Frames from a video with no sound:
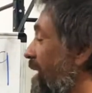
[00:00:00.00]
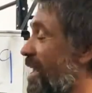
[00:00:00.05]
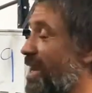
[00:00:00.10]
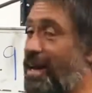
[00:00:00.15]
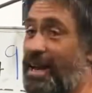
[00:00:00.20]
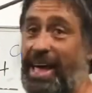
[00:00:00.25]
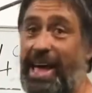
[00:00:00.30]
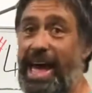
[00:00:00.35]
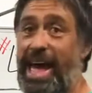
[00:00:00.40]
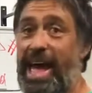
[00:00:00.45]

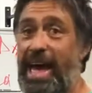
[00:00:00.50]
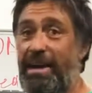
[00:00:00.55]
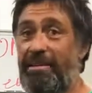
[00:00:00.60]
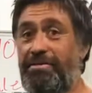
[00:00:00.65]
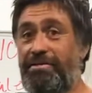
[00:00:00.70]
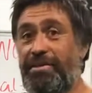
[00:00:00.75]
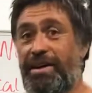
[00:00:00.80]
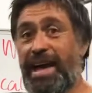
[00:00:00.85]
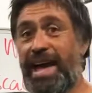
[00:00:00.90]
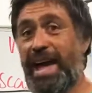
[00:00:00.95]
And
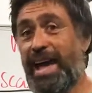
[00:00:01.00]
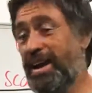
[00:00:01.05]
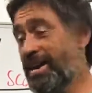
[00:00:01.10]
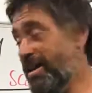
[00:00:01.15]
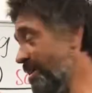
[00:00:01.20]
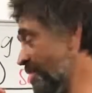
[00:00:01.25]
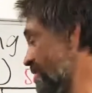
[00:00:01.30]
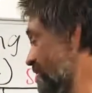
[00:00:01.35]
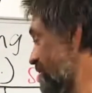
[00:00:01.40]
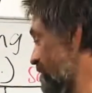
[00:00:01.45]
have at
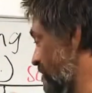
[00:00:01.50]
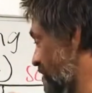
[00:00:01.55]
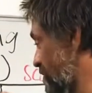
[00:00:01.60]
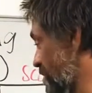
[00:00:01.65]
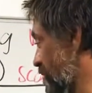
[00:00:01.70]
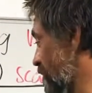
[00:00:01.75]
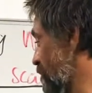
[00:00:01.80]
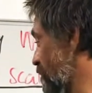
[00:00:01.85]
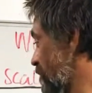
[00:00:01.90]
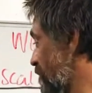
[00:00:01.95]
it.
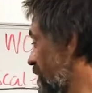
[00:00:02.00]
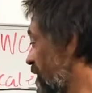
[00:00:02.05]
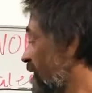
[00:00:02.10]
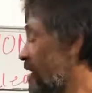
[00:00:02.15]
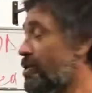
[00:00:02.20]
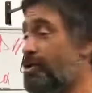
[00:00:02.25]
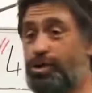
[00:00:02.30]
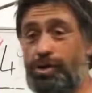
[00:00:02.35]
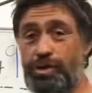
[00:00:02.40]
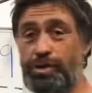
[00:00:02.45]
So
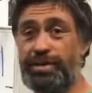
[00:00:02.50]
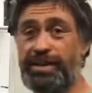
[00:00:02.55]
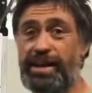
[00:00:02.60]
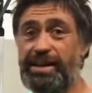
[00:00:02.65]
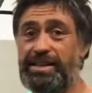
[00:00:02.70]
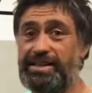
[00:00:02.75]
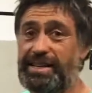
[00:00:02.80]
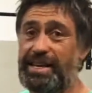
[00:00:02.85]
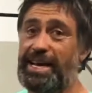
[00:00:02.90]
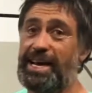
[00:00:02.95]

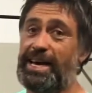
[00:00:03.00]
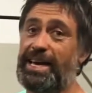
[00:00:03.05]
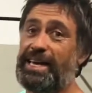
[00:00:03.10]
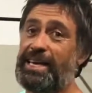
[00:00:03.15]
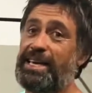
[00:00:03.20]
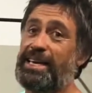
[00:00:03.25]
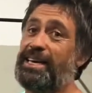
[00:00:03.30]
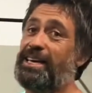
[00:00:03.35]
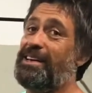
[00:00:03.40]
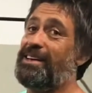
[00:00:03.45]
Tuesday
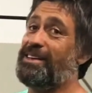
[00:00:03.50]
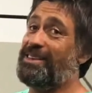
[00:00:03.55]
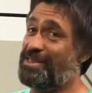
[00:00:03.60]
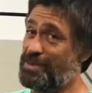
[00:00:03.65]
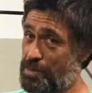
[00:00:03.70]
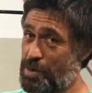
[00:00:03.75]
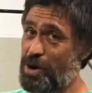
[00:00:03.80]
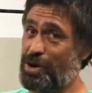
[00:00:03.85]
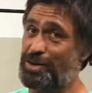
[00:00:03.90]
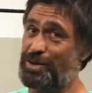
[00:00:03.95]
today,
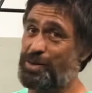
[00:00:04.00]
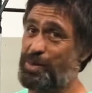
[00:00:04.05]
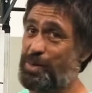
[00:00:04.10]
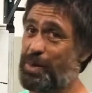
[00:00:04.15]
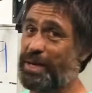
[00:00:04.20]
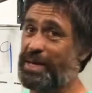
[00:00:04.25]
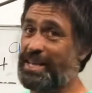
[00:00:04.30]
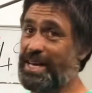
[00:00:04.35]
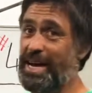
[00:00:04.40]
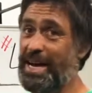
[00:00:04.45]
tomorrow's the
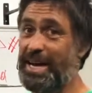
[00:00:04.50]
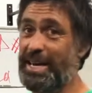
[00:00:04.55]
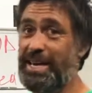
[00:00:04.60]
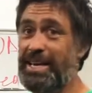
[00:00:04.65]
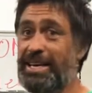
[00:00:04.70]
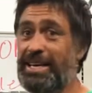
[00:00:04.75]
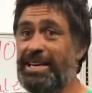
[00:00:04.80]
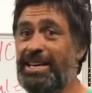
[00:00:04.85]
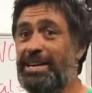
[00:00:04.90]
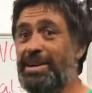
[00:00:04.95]
big day
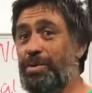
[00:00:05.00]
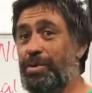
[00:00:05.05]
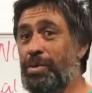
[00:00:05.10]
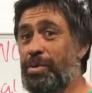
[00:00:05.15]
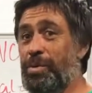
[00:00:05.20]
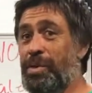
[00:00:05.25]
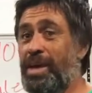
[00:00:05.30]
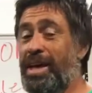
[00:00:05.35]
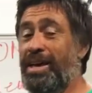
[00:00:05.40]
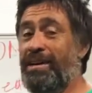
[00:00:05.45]

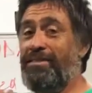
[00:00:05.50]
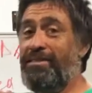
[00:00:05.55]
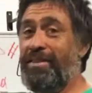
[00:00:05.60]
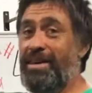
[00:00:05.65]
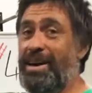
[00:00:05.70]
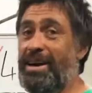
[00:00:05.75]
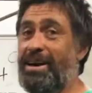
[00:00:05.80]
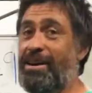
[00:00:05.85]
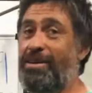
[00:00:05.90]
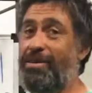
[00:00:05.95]
when we have
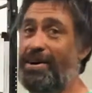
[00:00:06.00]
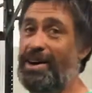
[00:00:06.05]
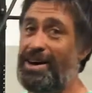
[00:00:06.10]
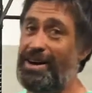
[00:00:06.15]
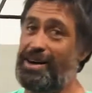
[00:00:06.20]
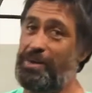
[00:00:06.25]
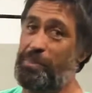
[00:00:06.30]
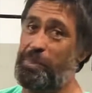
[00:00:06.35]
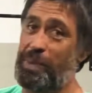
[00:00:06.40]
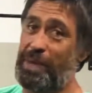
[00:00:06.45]

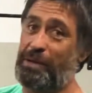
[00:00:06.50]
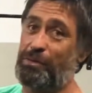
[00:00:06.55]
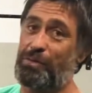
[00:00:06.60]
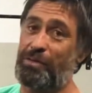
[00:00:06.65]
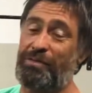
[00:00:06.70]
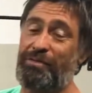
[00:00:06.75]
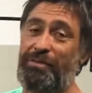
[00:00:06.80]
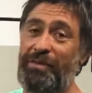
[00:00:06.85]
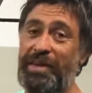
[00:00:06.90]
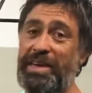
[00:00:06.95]
our big
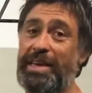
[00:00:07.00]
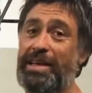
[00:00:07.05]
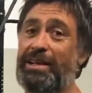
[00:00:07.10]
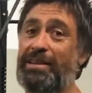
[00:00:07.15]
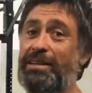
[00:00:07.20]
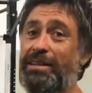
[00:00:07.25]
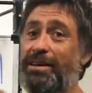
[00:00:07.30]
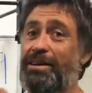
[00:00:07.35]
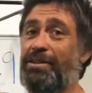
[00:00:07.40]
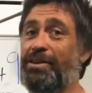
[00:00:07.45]

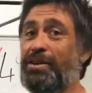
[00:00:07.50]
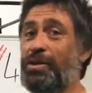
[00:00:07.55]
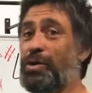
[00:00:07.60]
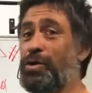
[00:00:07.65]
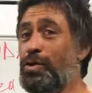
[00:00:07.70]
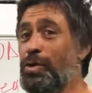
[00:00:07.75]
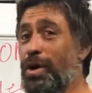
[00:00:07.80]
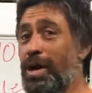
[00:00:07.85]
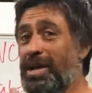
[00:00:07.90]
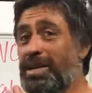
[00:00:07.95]
reveal on
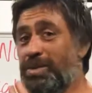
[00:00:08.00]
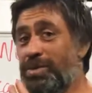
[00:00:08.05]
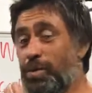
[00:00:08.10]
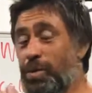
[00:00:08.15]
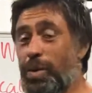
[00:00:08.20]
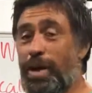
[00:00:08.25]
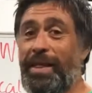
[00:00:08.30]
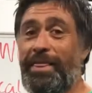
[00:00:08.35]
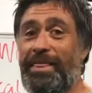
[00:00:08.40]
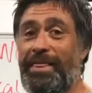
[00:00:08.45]
who has
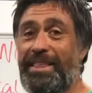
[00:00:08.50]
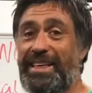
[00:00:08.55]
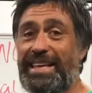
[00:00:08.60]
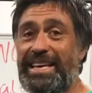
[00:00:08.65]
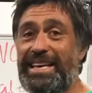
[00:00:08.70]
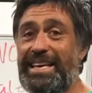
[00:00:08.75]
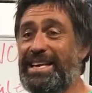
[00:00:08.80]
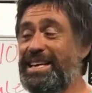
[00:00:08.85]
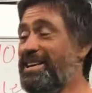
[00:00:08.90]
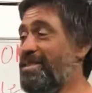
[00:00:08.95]
won
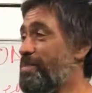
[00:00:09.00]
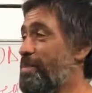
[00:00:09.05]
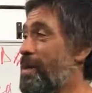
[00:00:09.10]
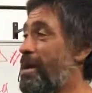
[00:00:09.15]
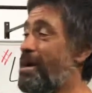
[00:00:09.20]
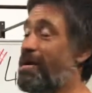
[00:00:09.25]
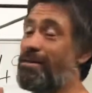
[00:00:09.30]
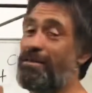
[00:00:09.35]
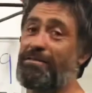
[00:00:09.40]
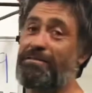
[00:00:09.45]
the
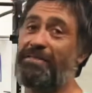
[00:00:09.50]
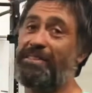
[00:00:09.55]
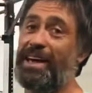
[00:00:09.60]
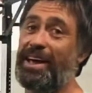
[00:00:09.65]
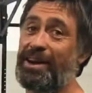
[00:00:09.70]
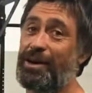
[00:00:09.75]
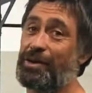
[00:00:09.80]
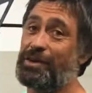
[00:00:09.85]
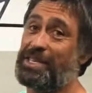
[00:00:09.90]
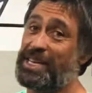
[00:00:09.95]
pair of
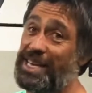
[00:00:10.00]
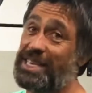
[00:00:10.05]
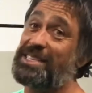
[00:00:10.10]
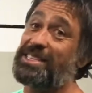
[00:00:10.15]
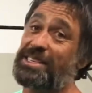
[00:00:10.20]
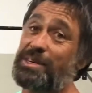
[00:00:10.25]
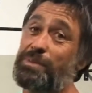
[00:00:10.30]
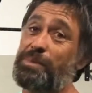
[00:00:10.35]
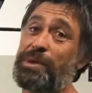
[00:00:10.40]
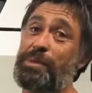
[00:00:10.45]
Nano 10s.
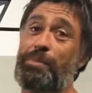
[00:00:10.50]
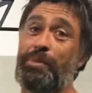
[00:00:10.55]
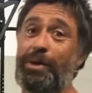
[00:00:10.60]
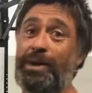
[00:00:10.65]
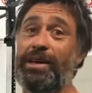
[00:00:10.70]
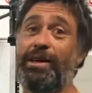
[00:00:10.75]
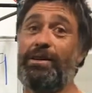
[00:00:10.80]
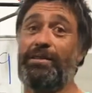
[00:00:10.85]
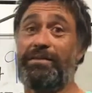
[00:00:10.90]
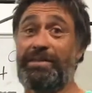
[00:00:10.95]
It'll be
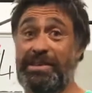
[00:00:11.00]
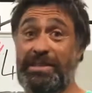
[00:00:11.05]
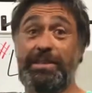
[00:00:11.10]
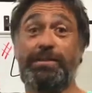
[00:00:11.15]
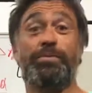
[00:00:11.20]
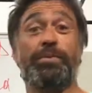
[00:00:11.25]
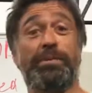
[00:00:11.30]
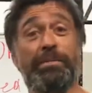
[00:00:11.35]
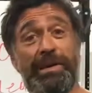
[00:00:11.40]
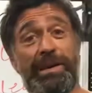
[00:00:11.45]
pretty obvious.
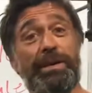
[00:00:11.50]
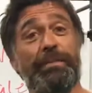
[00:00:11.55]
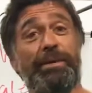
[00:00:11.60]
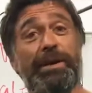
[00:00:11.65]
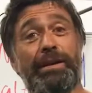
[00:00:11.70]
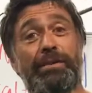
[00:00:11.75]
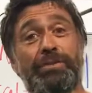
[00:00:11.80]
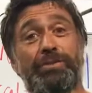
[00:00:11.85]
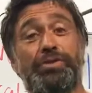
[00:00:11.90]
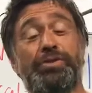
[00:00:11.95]
It'll probably come
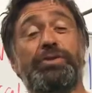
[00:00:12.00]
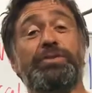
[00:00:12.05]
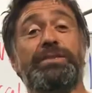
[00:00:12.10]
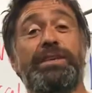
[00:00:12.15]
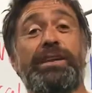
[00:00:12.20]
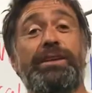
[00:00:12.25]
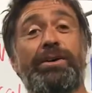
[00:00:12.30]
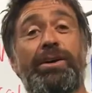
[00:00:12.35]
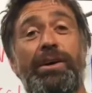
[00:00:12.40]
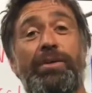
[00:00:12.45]
out on
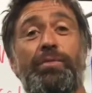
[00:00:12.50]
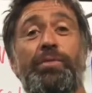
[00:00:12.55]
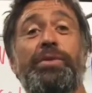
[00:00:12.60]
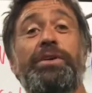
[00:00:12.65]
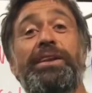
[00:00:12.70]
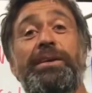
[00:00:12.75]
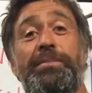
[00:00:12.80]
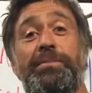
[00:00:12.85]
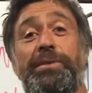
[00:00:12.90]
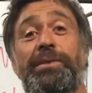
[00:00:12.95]
Tuesday night,
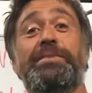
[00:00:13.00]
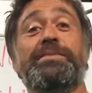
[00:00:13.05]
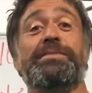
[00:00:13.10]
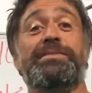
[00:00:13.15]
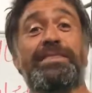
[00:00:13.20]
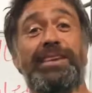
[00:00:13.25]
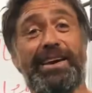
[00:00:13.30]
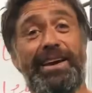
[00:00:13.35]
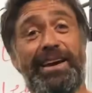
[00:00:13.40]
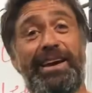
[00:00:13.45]
wouldn't it?
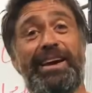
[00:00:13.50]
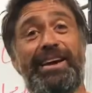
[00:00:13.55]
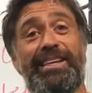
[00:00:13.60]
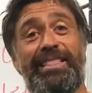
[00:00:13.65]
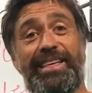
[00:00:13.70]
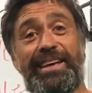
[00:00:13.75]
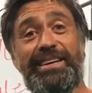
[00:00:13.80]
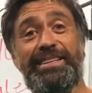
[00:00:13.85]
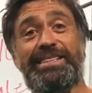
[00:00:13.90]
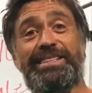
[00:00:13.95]
Because
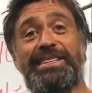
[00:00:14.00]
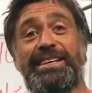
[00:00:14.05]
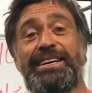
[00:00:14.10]
that